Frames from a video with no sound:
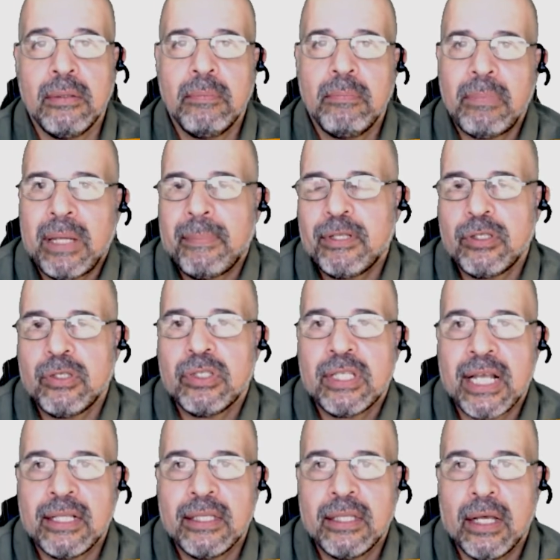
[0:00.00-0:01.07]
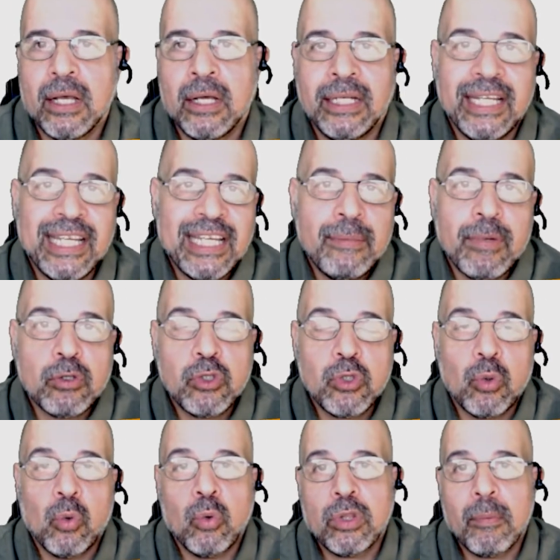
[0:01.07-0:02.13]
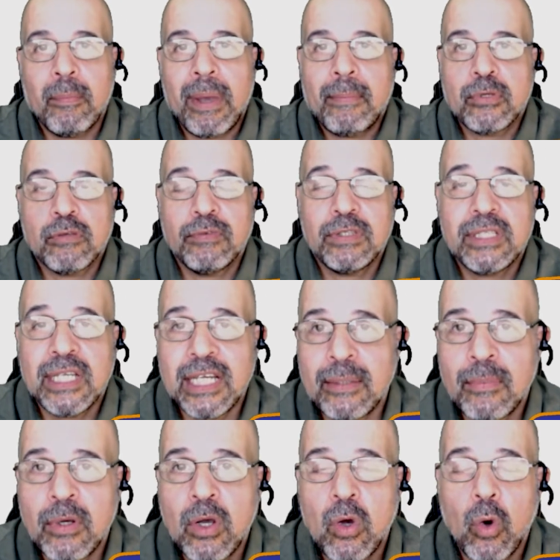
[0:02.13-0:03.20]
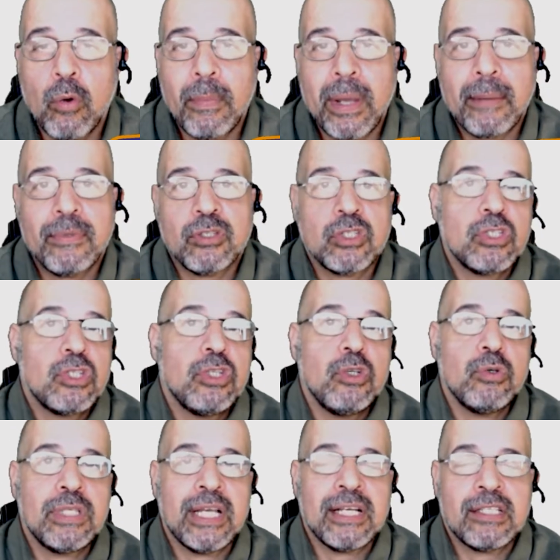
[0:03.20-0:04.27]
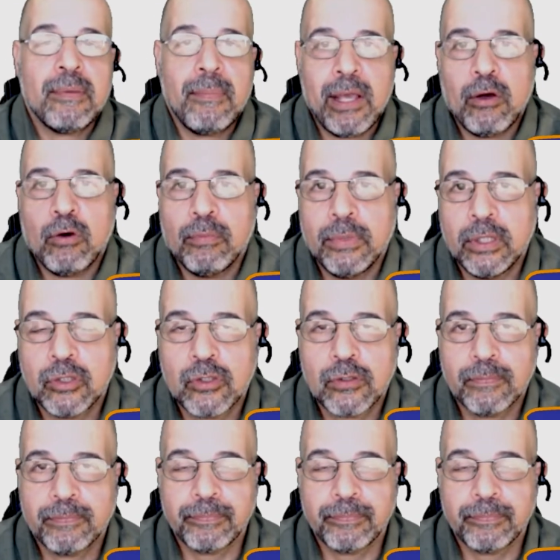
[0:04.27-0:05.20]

maybe to send an email to all the members of a team or maybe just to use it as a mail merge.